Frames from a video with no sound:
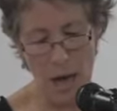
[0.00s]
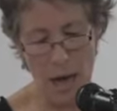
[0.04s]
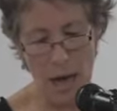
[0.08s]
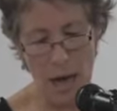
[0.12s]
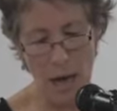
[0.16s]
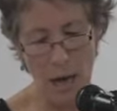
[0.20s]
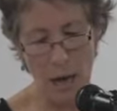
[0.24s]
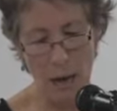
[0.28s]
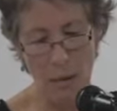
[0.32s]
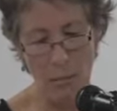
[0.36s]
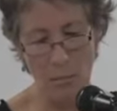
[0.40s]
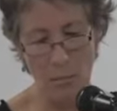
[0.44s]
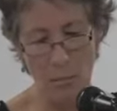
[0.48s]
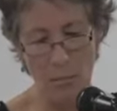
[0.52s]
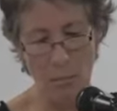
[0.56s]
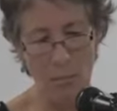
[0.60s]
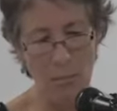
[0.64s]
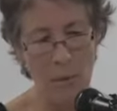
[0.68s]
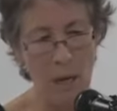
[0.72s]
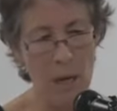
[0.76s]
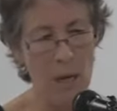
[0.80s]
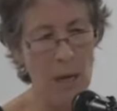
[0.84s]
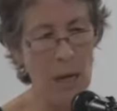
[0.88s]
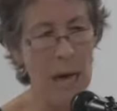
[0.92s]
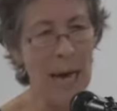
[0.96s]

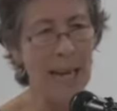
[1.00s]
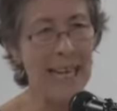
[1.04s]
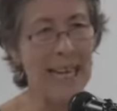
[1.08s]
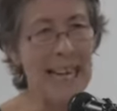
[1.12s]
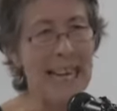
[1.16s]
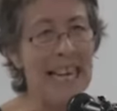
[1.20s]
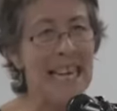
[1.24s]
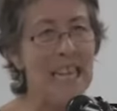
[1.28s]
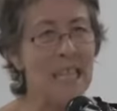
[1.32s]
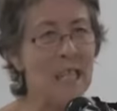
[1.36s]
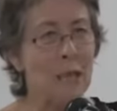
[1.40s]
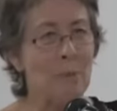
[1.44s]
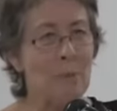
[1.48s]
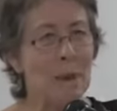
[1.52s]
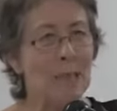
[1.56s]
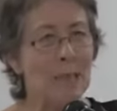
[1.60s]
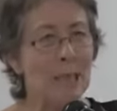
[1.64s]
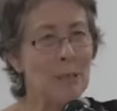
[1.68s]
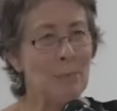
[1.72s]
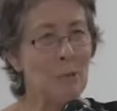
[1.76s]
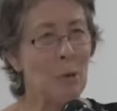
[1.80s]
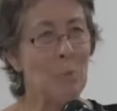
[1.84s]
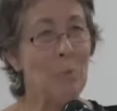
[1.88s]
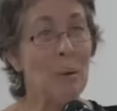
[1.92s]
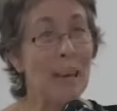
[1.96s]
an
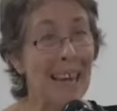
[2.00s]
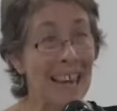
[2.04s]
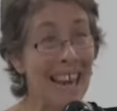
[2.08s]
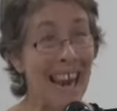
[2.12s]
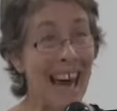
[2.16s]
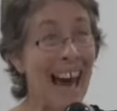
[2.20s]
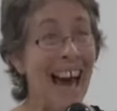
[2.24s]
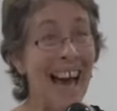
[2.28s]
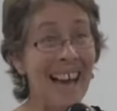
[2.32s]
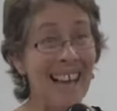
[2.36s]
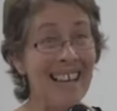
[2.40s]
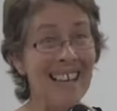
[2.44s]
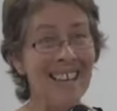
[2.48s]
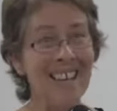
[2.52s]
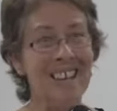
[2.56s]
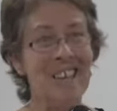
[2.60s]
indispensable pillar